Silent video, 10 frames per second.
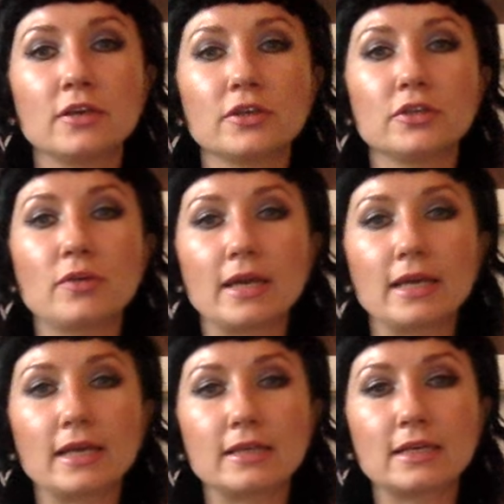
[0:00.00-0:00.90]
you know, I
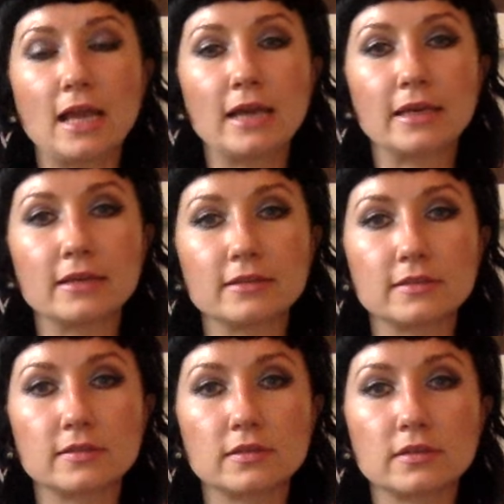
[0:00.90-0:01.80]
get
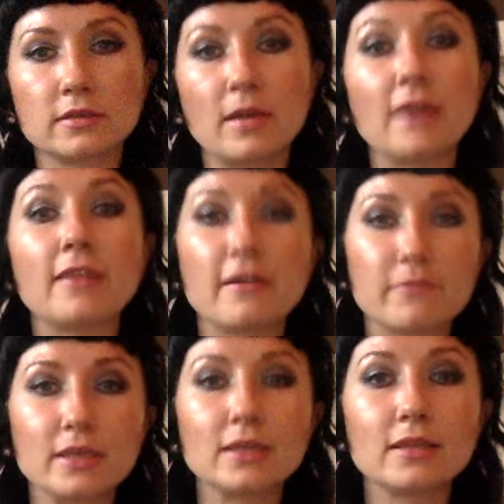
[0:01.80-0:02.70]
clients, uh, and I've
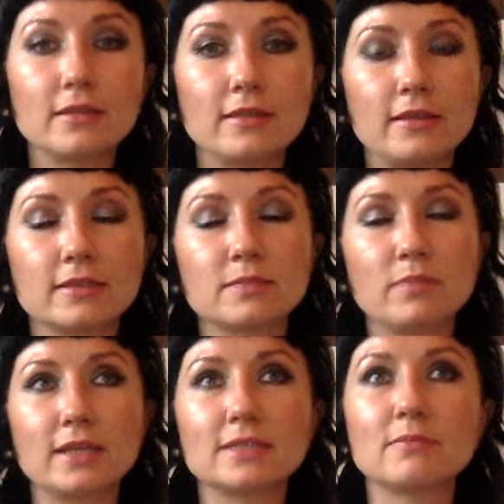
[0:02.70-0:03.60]
been in this
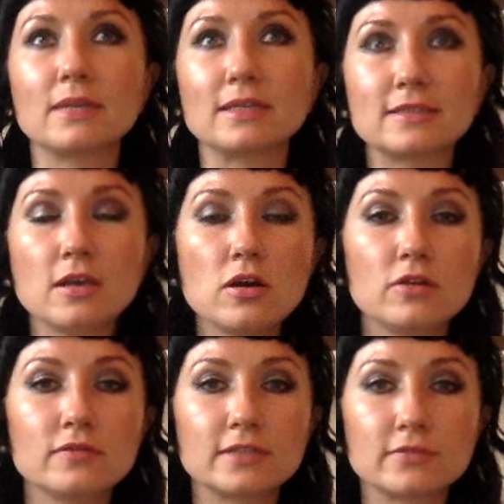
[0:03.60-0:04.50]
place
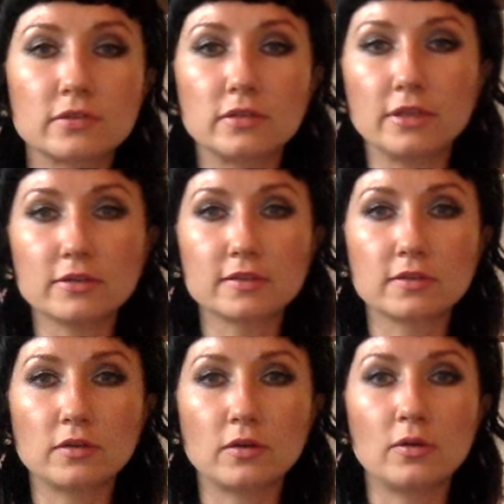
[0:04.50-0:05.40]
myself several years
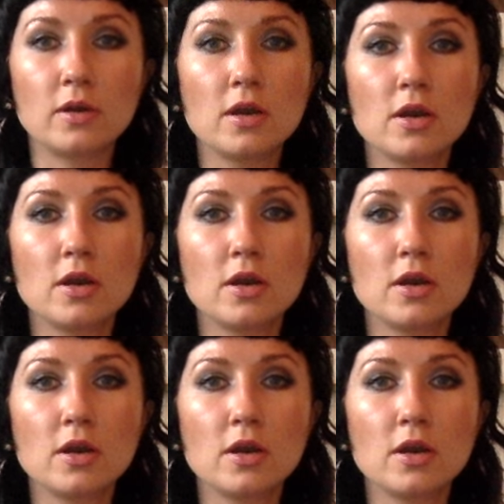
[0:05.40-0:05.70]
ago,